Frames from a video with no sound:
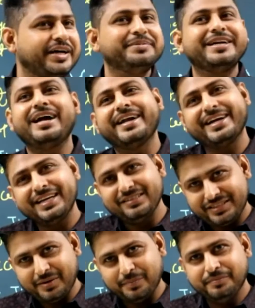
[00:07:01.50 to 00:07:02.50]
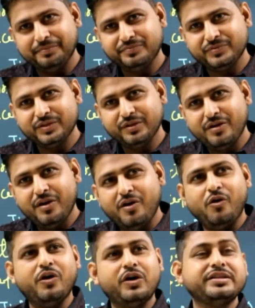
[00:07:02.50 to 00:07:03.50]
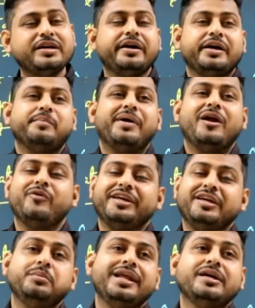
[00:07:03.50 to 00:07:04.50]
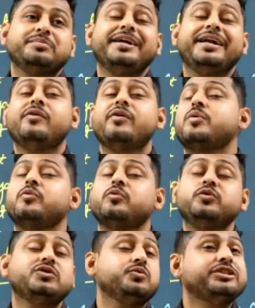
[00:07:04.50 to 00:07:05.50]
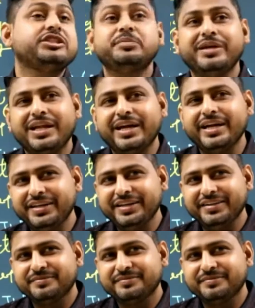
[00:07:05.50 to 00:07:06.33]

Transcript: address attack has come, or the malware email has been delivered from using which email ID.